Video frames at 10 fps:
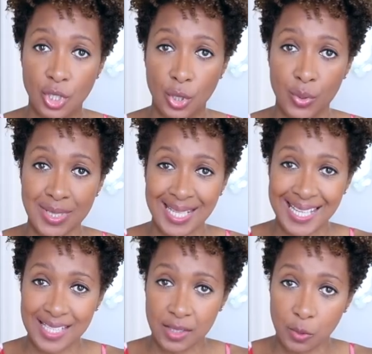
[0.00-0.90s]
goes
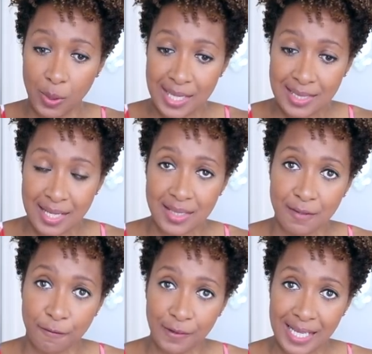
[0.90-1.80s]
in at the waist and
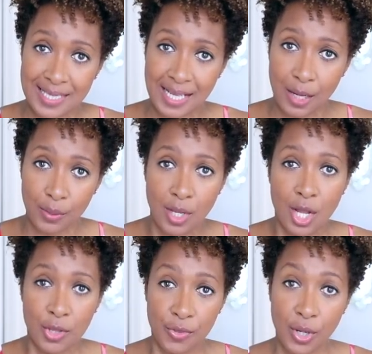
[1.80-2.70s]
then flares out.
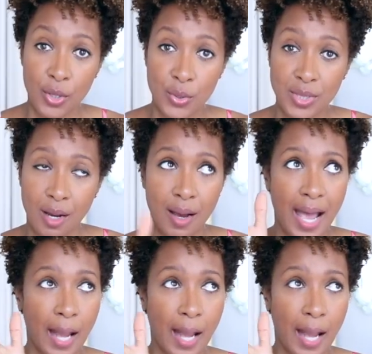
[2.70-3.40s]
Those are